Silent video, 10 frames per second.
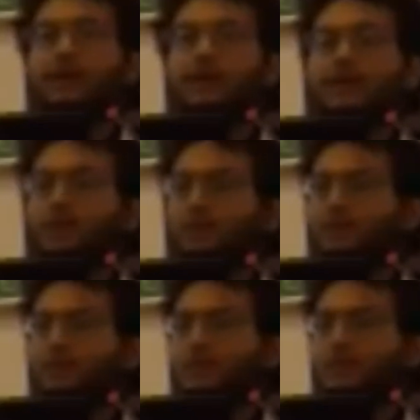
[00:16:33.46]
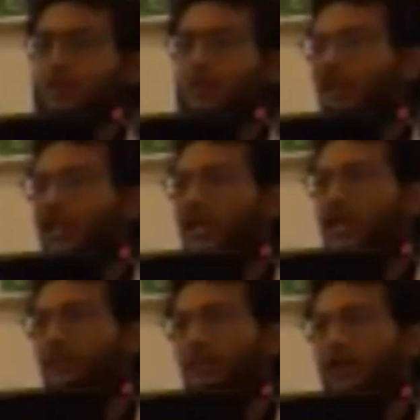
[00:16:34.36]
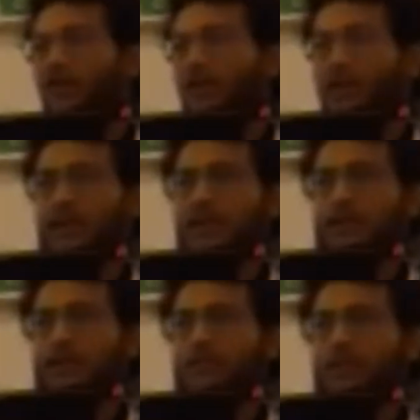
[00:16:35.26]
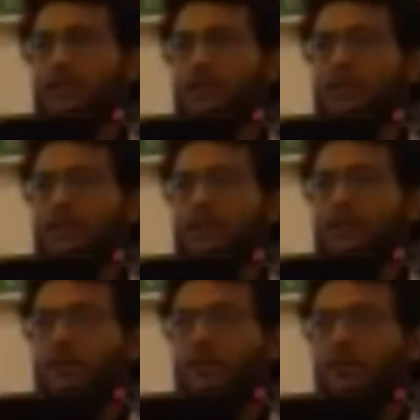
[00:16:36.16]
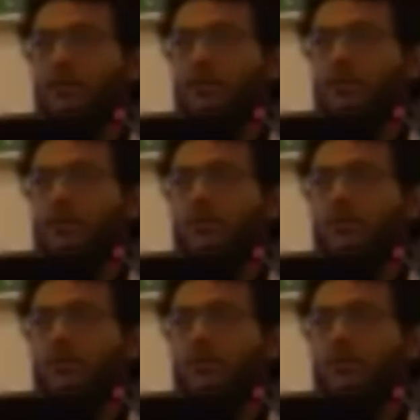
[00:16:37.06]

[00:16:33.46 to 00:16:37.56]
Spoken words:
does it contain any private data? So,